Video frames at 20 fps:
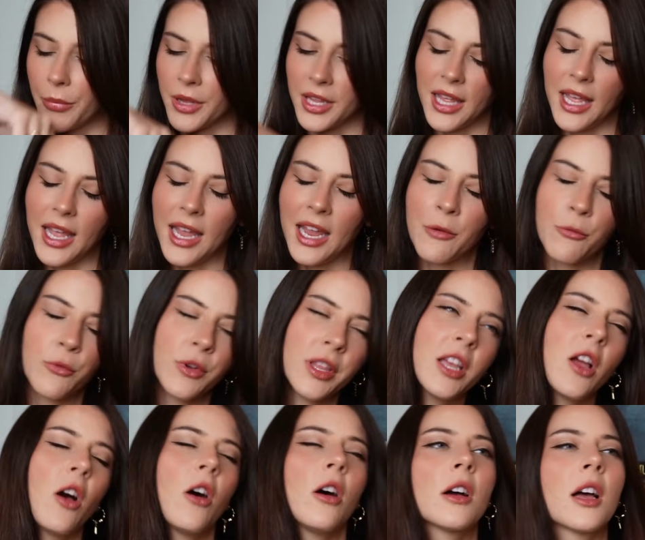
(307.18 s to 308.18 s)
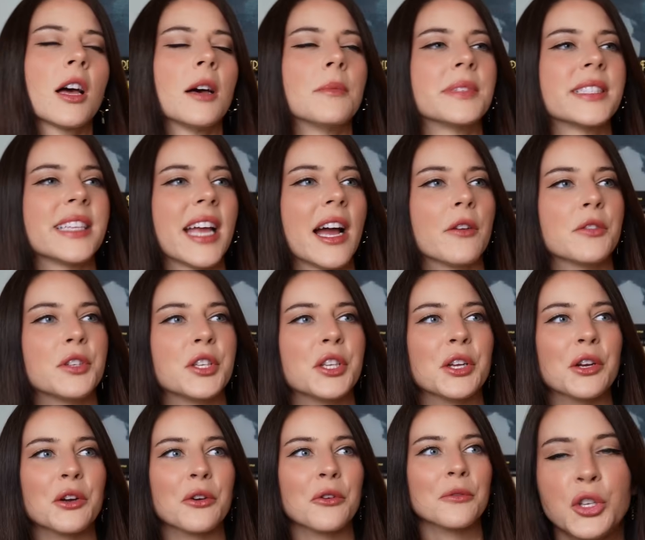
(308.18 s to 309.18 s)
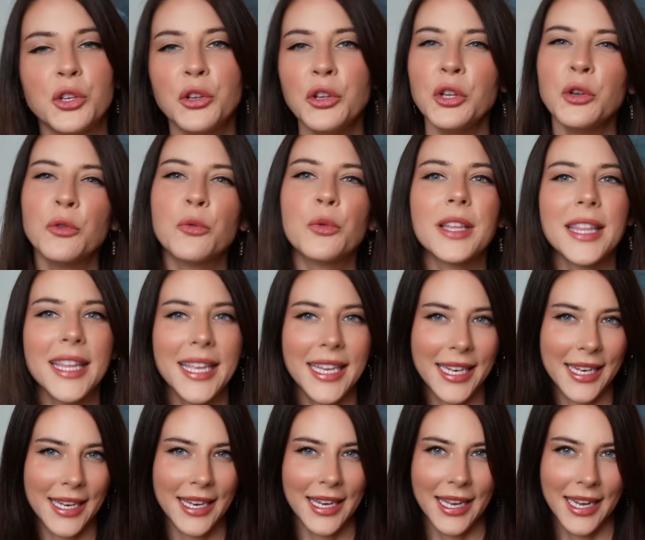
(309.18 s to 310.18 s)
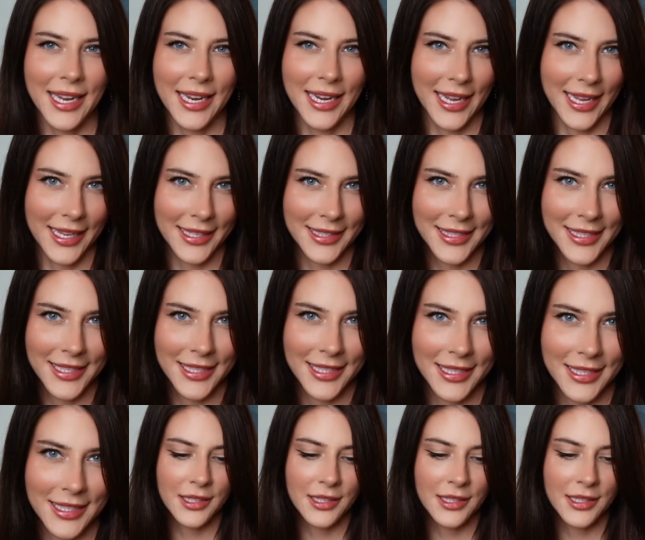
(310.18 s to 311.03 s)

But it really all comes down to, do you really need it?